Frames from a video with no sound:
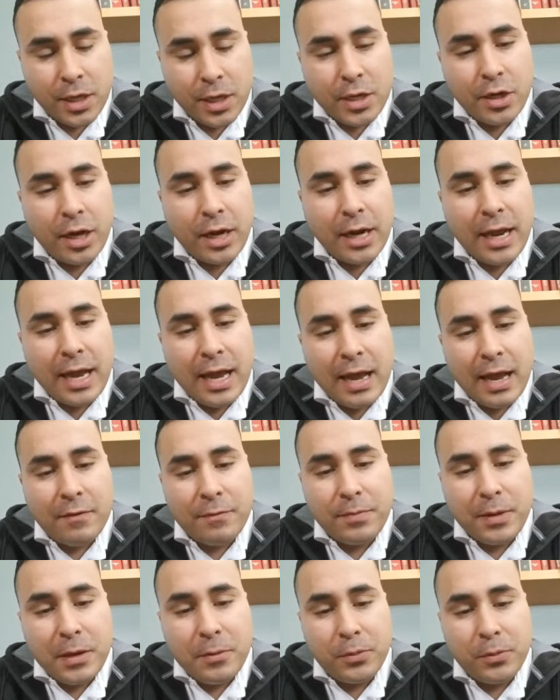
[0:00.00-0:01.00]
You're going to have
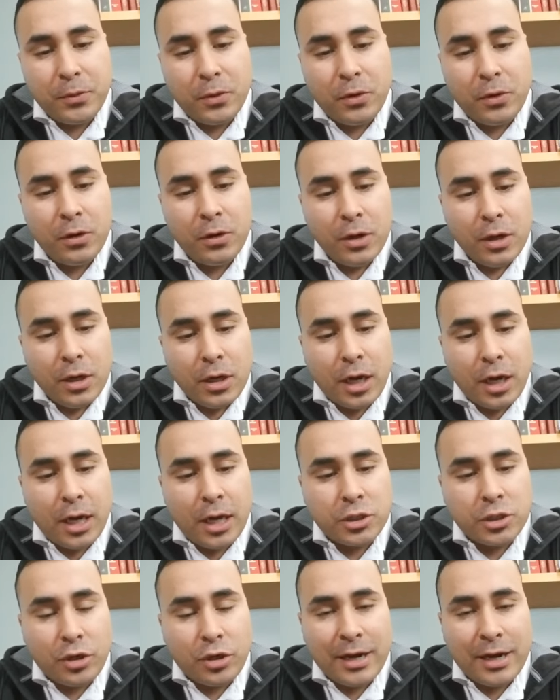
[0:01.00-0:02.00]
people
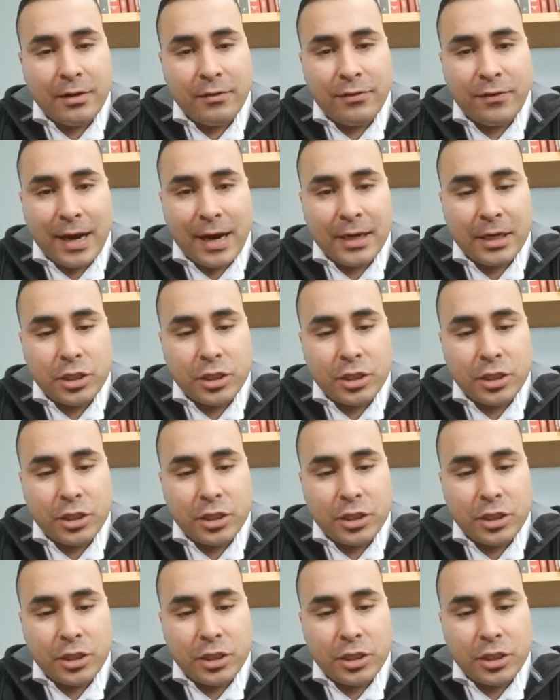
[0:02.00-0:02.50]
trying to find a